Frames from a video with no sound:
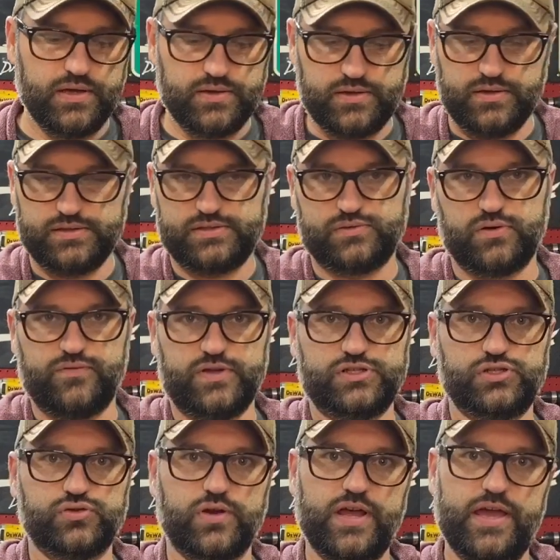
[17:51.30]
the sort of a
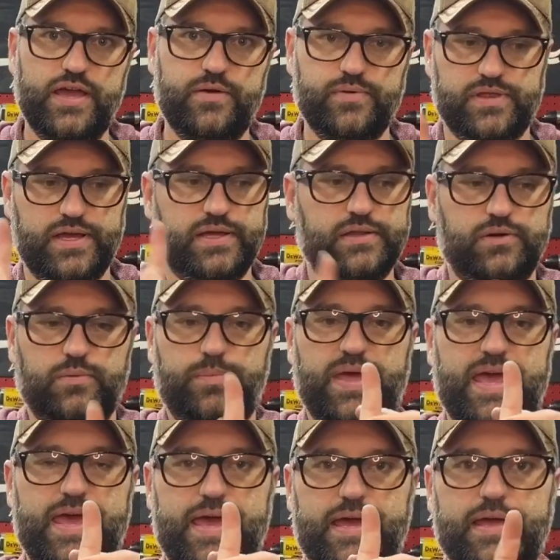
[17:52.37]
tray with like a little
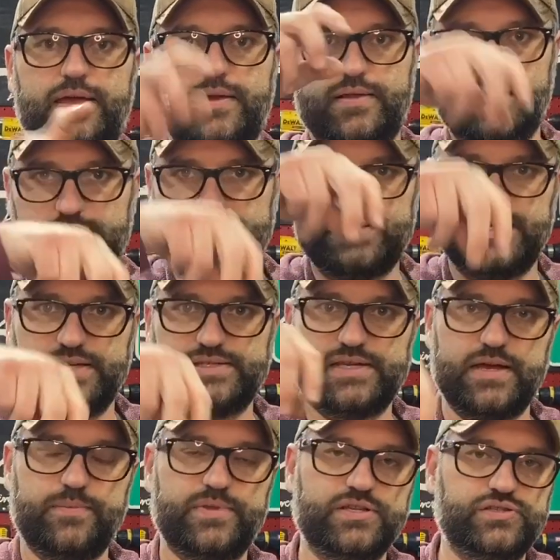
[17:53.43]
peg that sticks
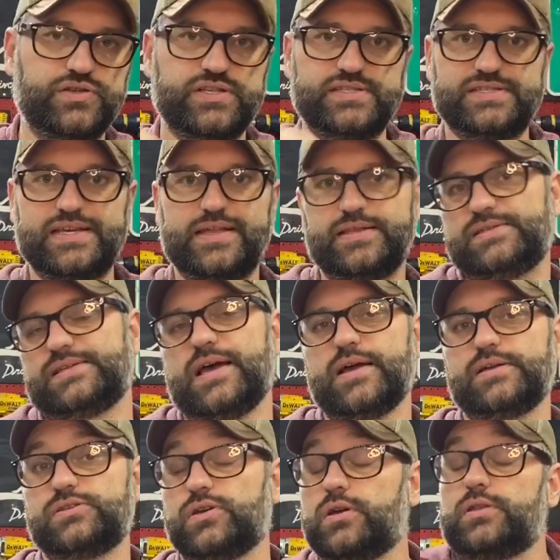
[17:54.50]
up that you can set the
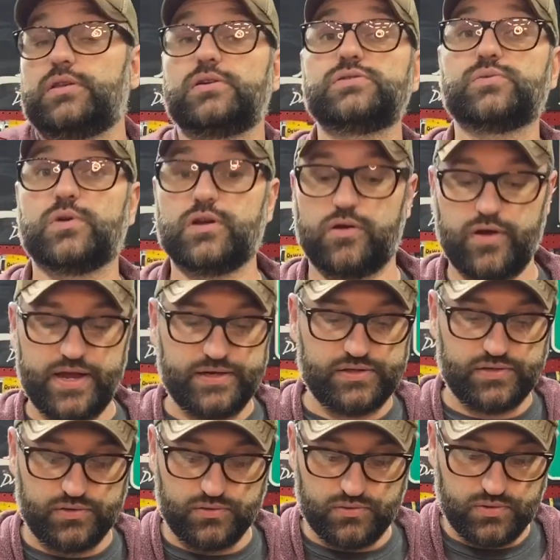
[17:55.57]
sockets on. Those work great
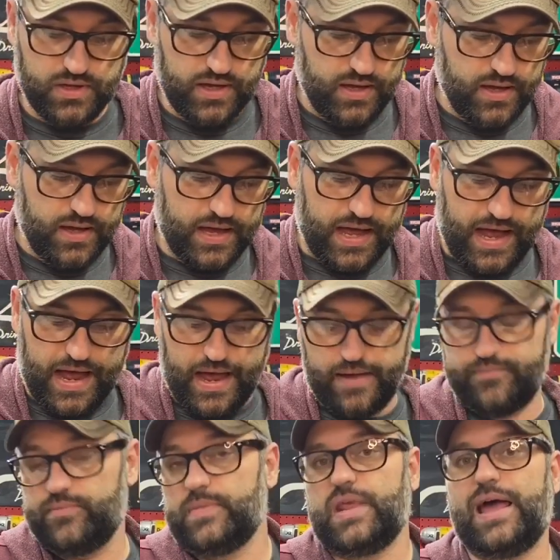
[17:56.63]
too.
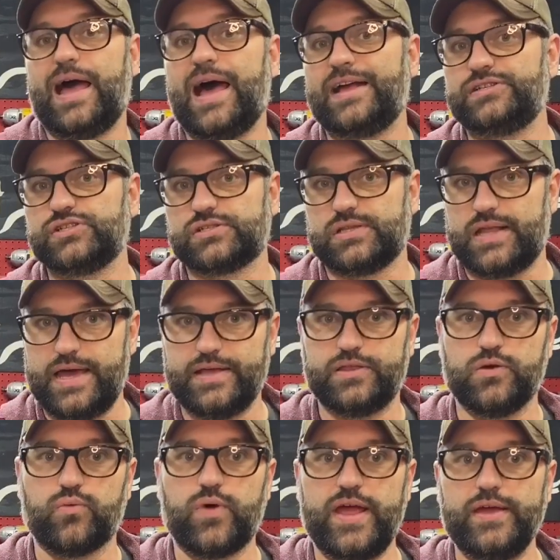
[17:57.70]
I just like the
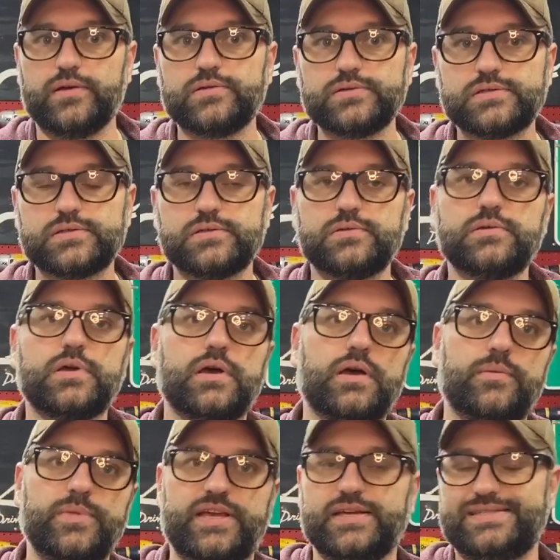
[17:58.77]
rails uh,
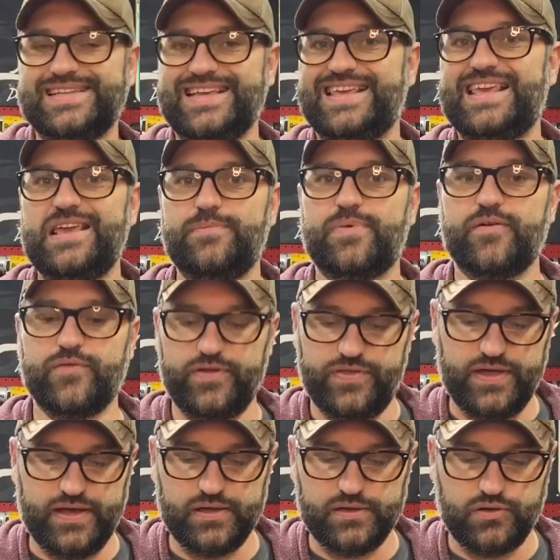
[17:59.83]
because they keep
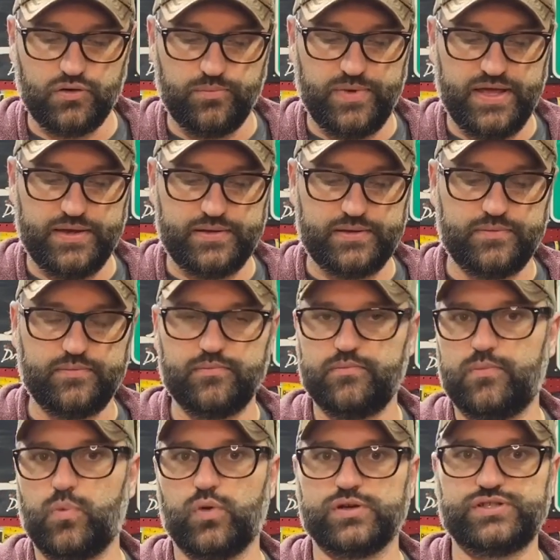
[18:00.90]
everything a little bit
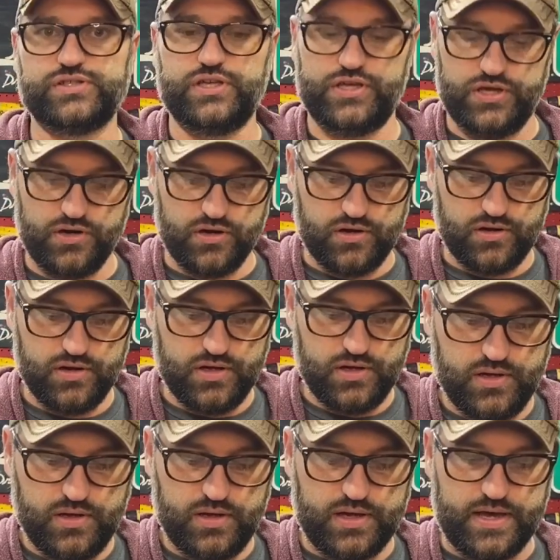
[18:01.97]
more secure.
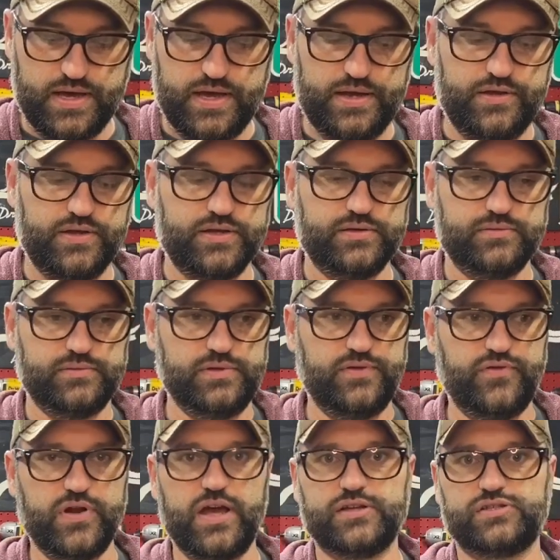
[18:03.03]
Uh, and you can, if
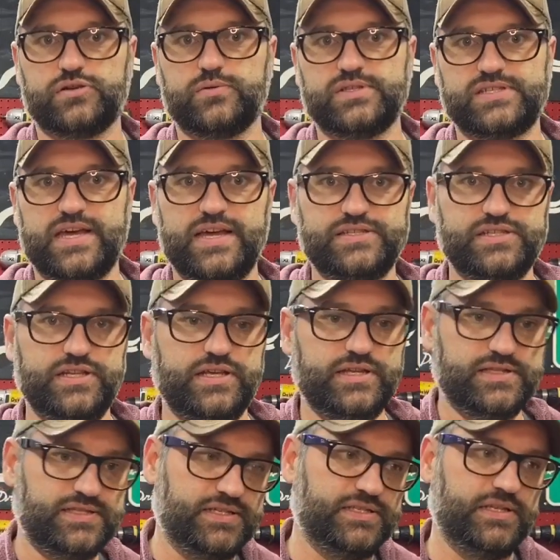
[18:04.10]
you're not sure what size you need,
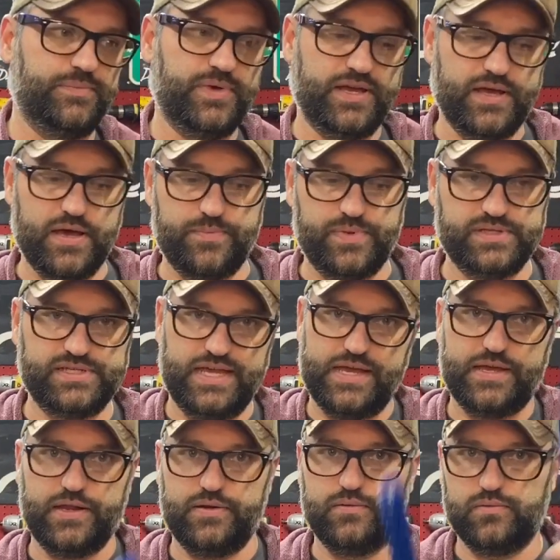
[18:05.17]
it's easy to pick up and take
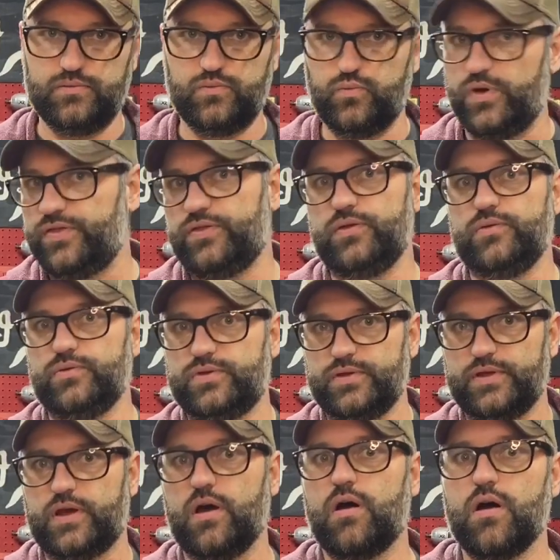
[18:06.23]
it with you to the
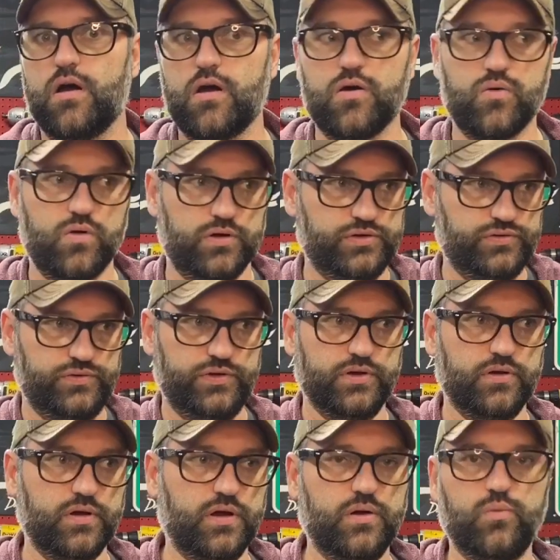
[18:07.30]
car or to
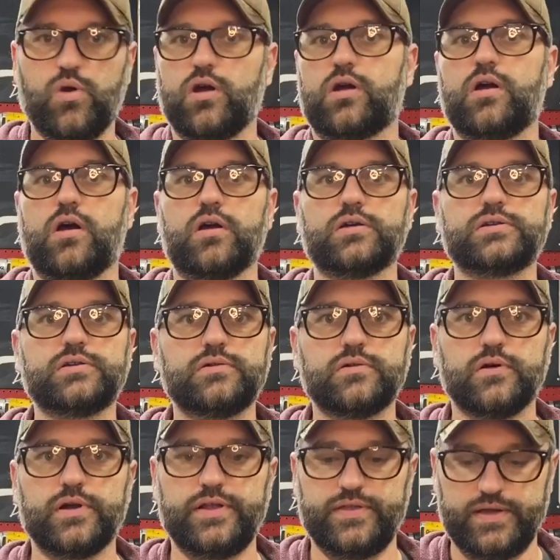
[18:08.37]
your uh, work cart
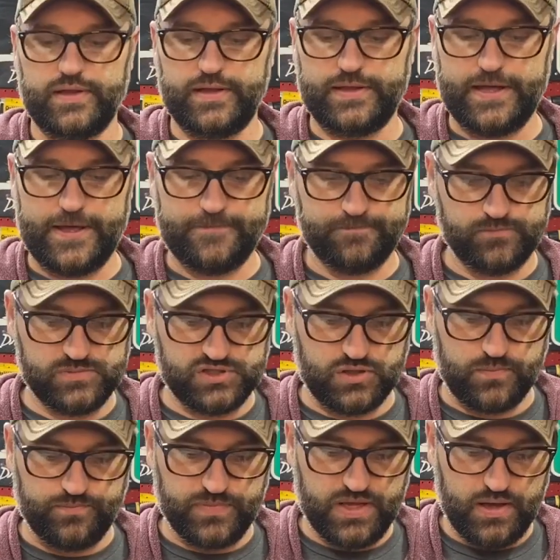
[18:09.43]
or anything like that. So
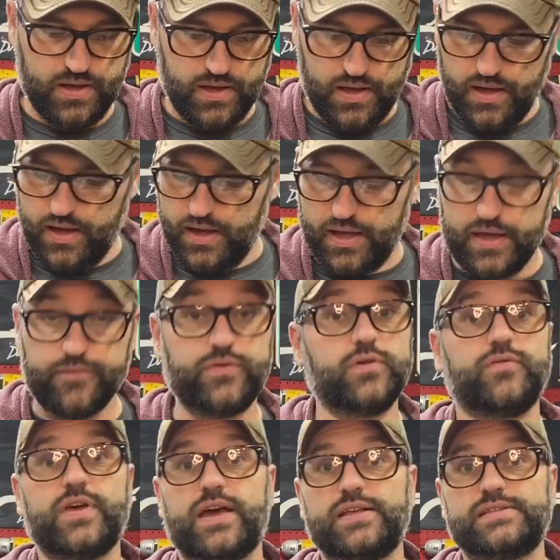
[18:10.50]
if you've
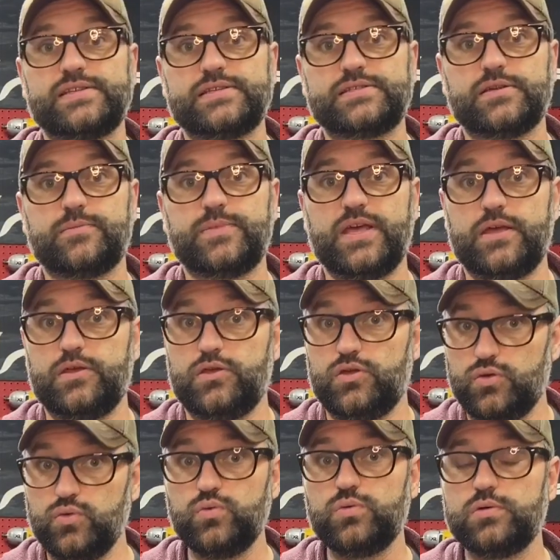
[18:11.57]
got a system that
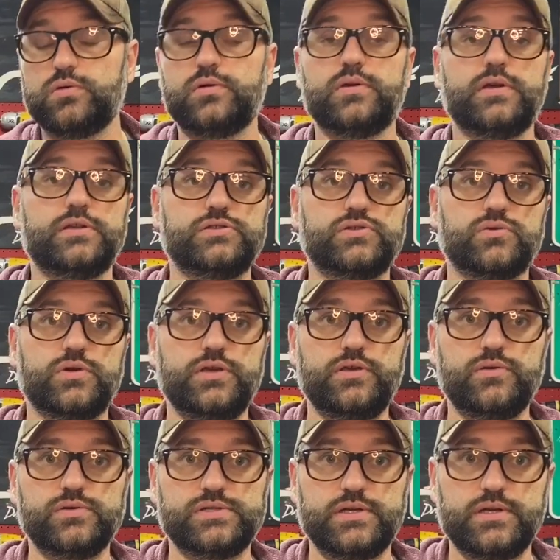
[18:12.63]
you enjoy
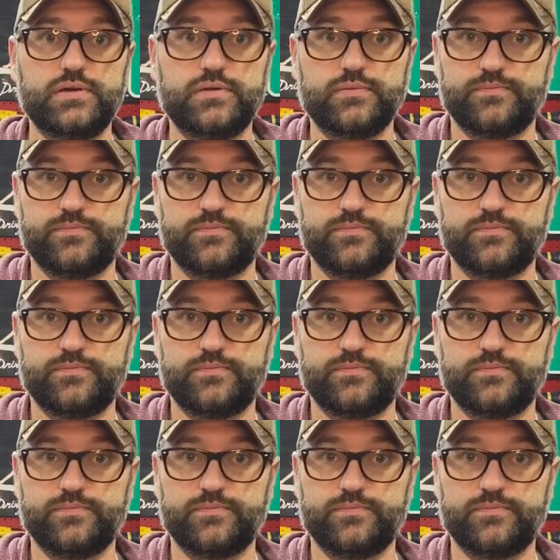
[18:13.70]
using,